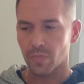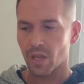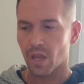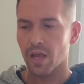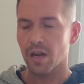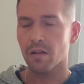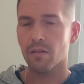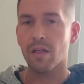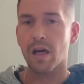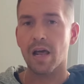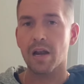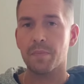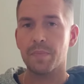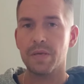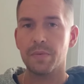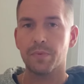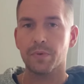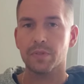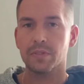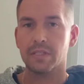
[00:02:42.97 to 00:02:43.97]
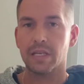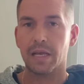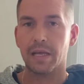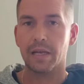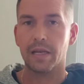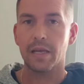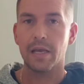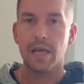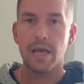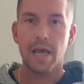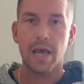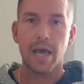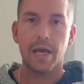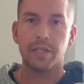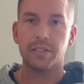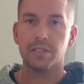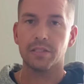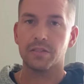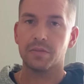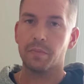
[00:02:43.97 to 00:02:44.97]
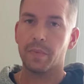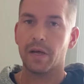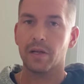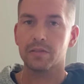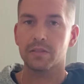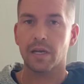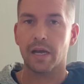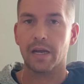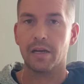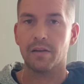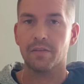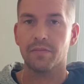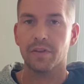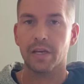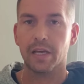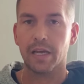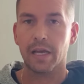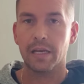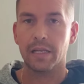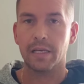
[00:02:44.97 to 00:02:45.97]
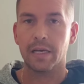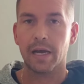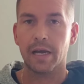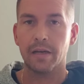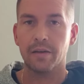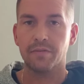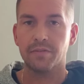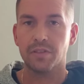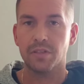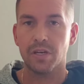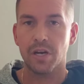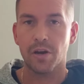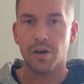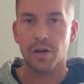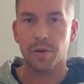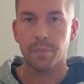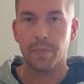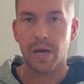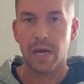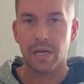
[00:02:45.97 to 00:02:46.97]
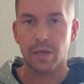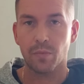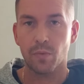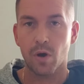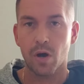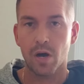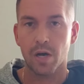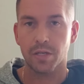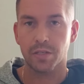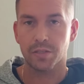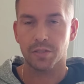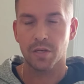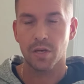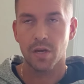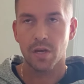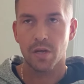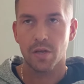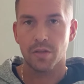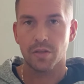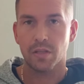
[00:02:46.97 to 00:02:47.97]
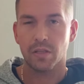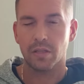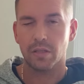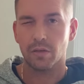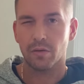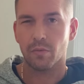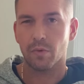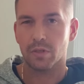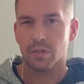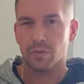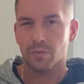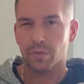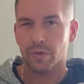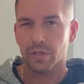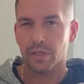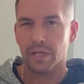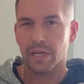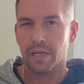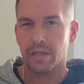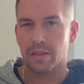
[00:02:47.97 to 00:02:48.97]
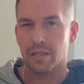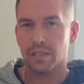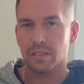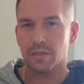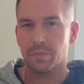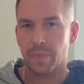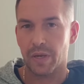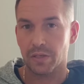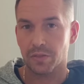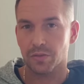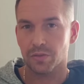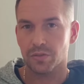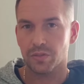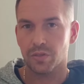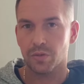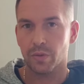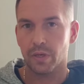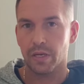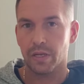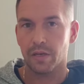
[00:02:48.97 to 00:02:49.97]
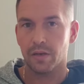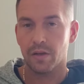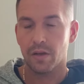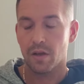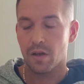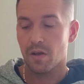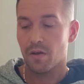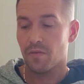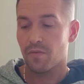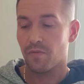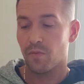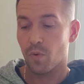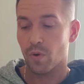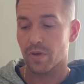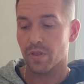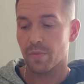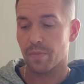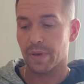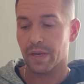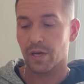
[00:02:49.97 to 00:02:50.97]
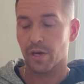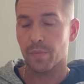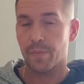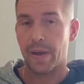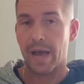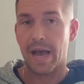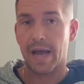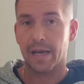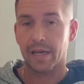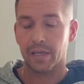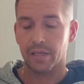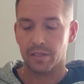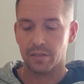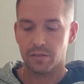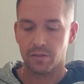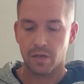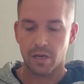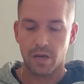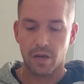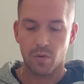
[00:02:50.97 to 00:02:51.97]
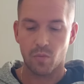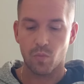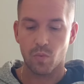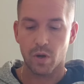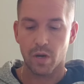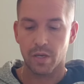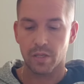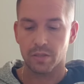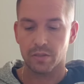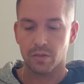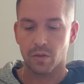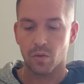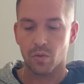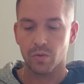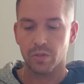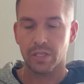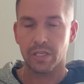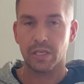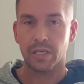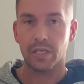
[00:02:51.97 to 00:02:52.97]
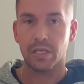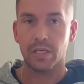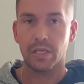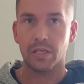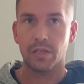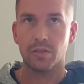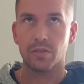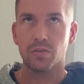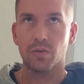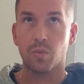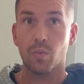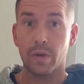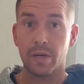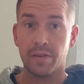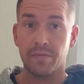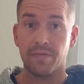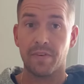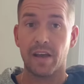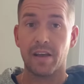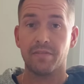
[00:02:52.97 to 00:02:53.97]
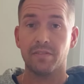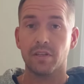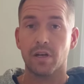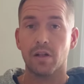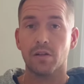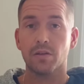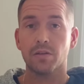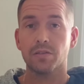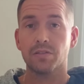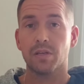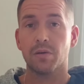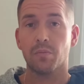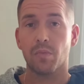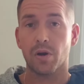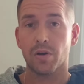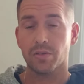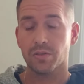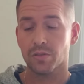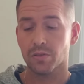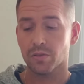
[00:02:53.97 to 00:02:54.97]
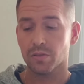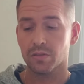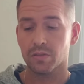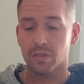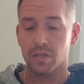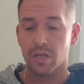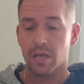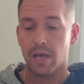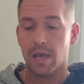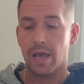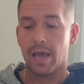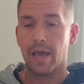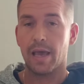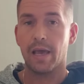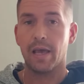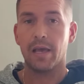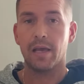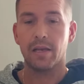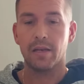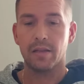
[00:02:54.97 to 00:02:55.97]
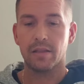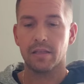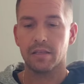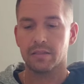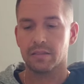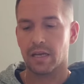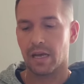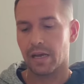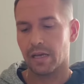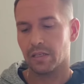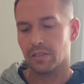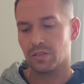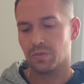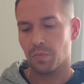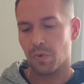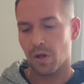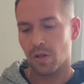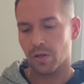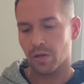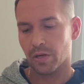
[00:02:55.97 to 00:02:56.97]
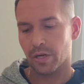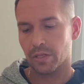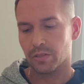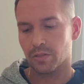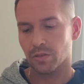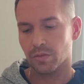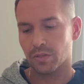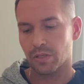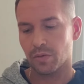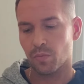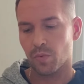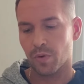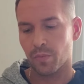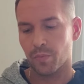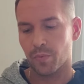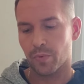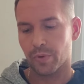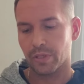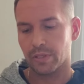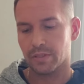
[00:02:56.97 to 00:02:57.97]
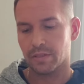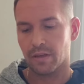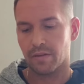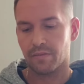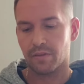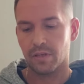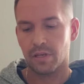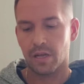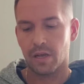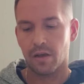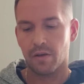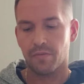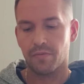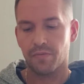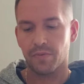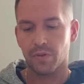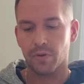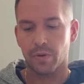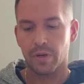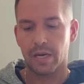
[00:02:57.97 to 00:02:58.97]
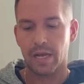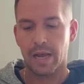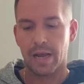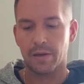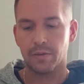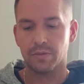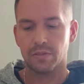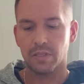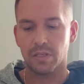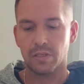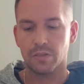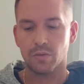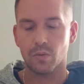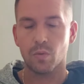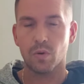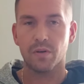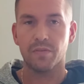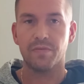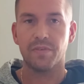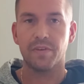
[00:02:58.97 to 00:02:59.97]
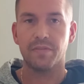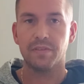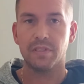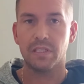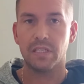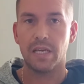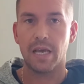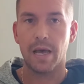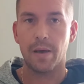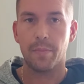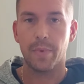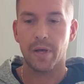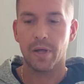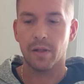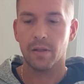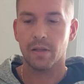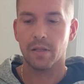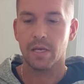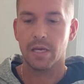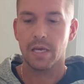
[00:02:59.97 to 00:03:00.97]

And a lot of people said it just smelled kind of like any kind of generic body wash, that there wasn't really anything special to it. For the bigger package, it was only $25 at Marshall's, and this guy is smaller. It's only 1.7 fluid ounces or 50 ml,